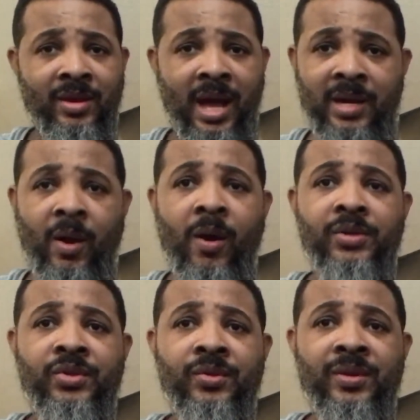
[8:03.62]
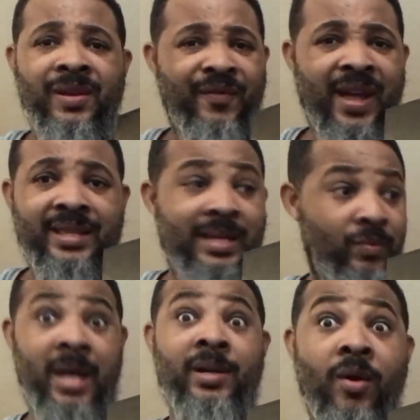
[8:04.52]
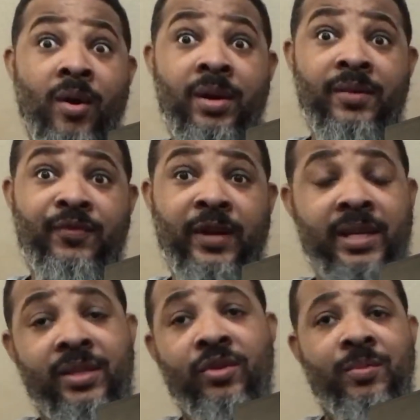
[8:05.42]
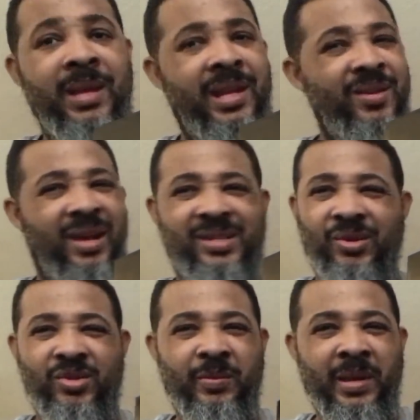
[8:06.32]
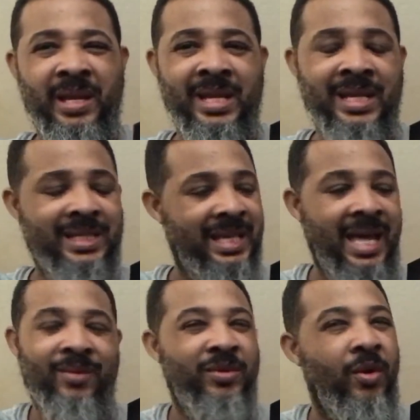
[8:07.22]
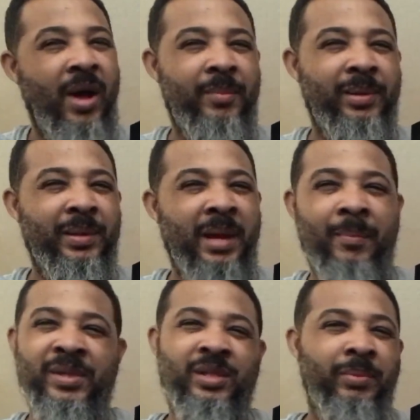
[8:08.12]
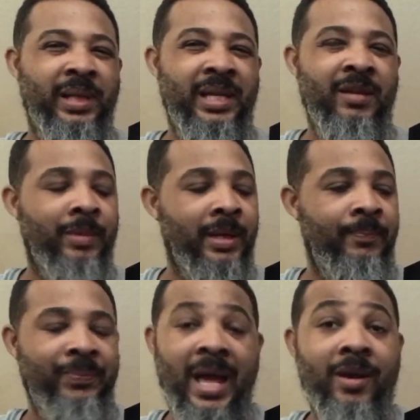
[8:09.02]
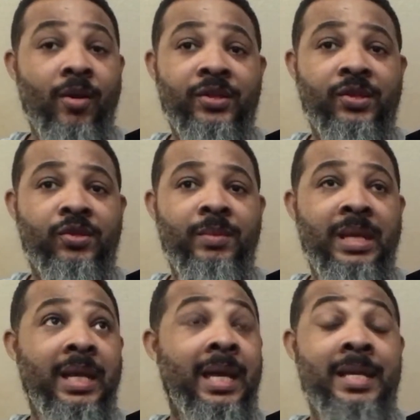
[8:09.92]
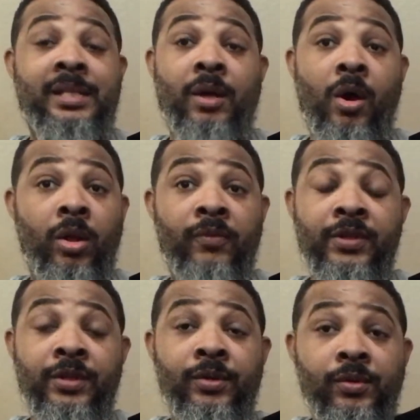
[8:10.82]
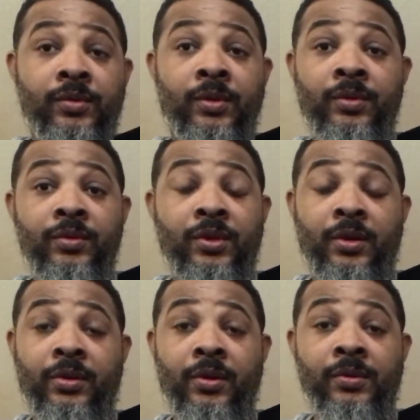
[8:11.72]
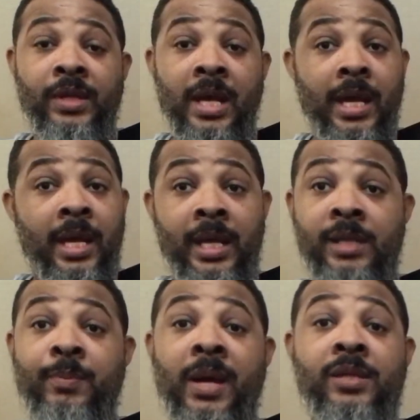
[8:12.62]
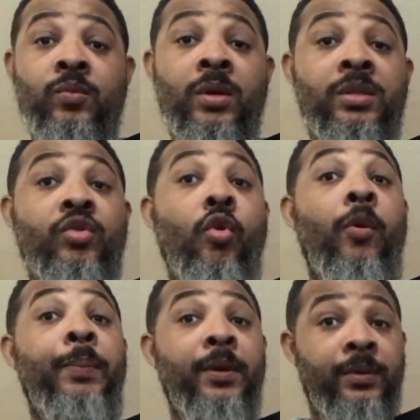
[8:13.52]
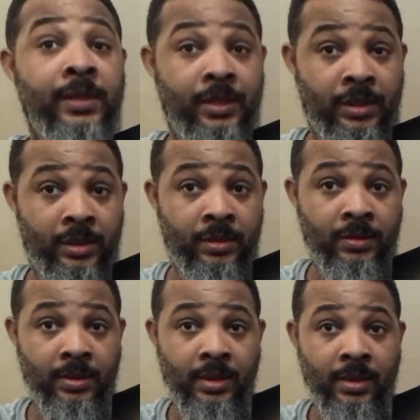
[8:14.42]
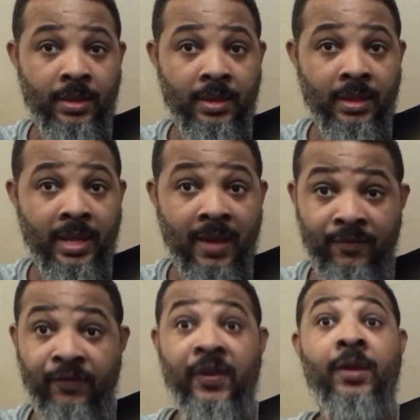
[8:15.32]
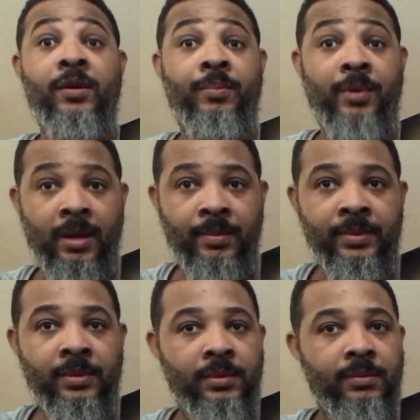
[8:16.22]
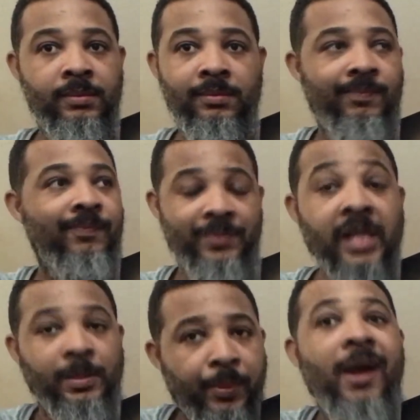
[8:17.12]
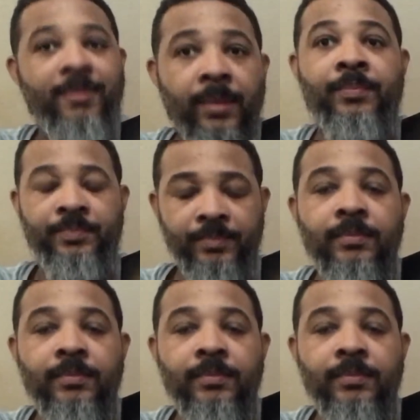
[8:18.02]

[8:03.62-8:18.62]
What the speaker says: I called you, and the fact that when I go on the freaking social media, you know how social media is, and I don't know how much to believe, but I go on social media and it's all over the news, on news articles. Xbox One Scorpio edition having failure problems. It's a problem.